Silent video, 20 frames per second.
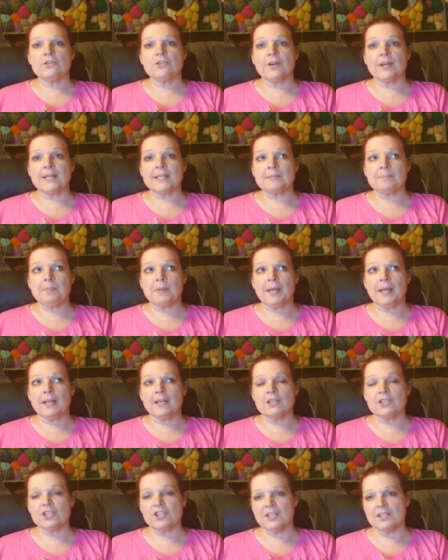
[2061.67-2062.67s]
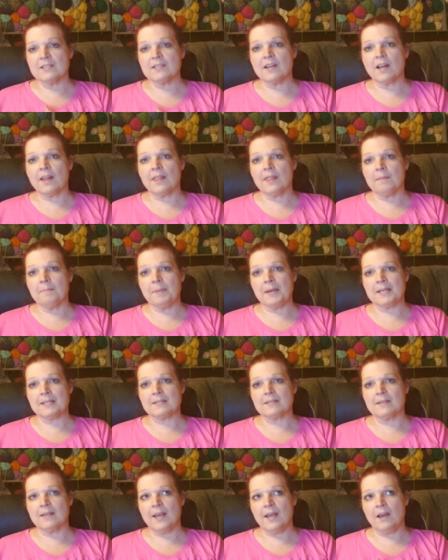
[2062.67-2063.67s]
transplant, and she's not in the
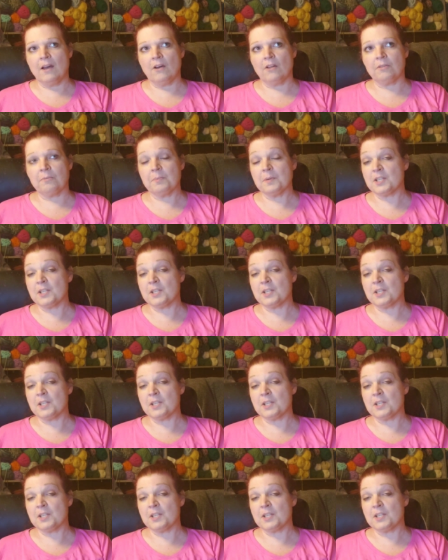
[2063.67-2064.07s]
best of health,